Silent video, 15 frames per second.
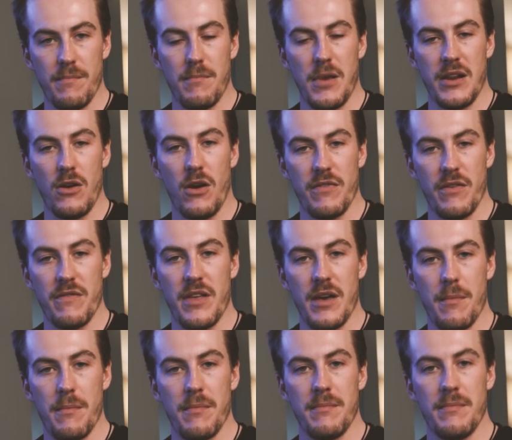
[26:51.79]
money off of
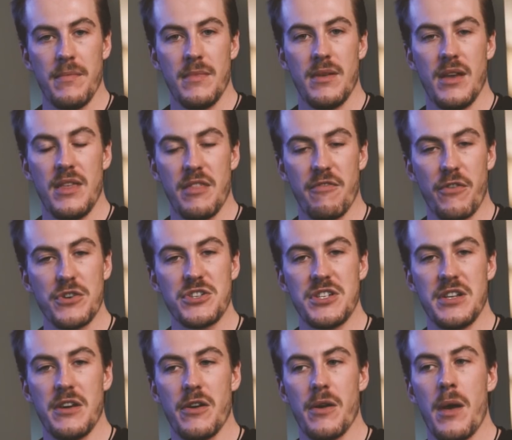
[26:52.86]
them in the first
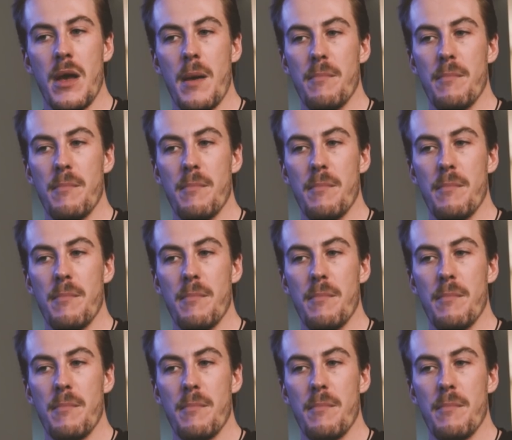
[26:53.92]
year,